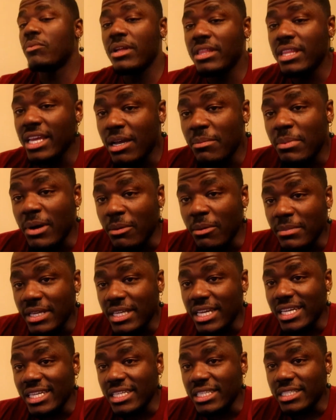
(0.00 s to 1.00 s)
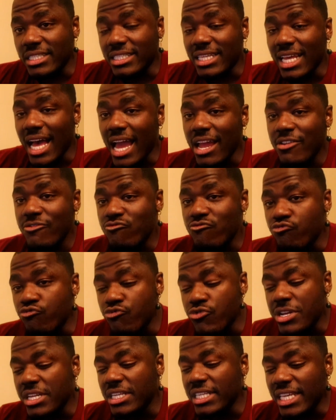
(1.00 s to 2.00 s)
One thing about me is I
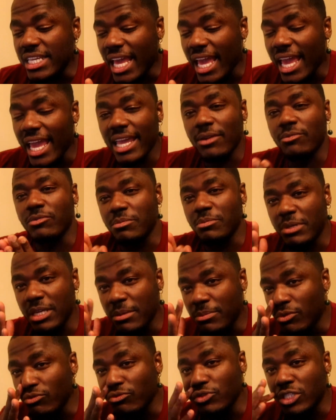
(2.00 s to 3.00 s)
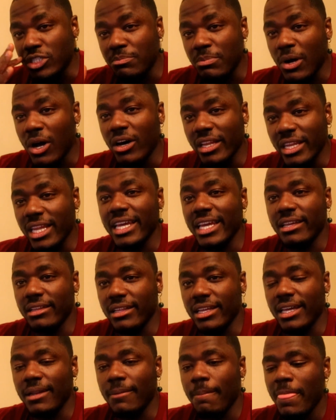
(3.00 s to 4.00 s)
really hate when people respond like
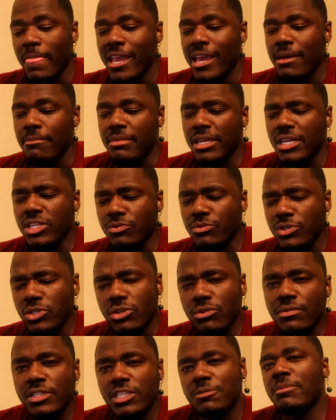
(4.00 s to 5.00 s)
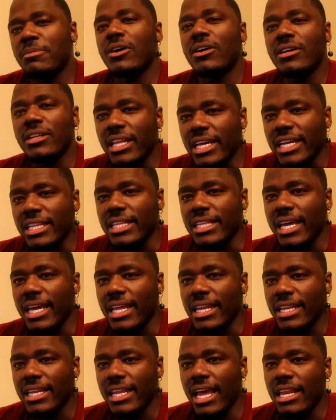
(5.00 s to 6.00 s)
that. Because when you respond like
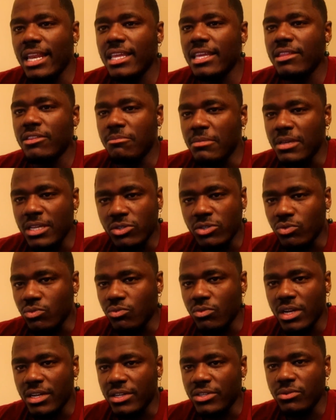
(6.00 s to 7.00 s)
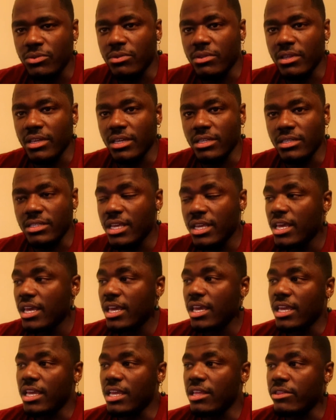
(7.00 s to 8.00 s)
that, that either means one or two things
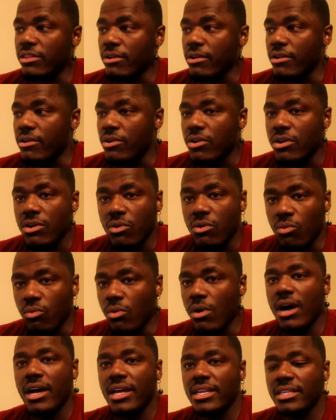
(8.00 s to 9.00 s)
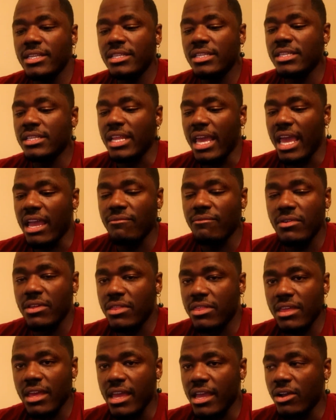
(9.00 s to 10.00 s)
either one,
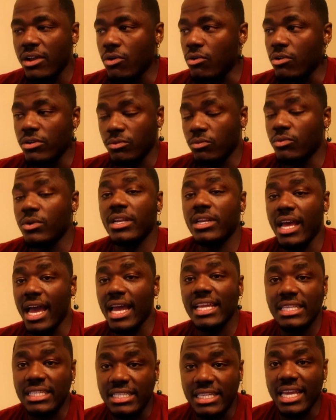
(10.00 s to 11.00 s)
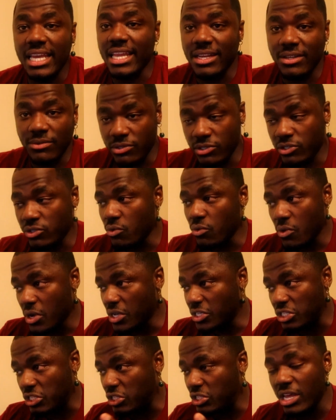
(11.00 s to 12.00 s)
everything, or what I said was so
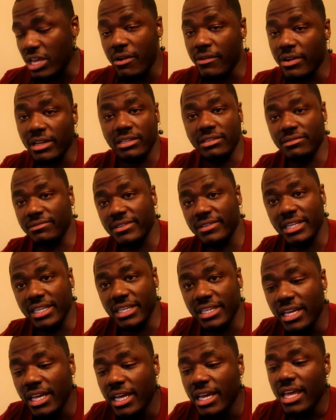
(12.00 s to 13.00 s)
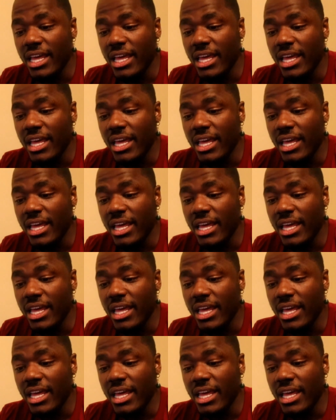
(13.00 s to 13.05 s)
hysterically funny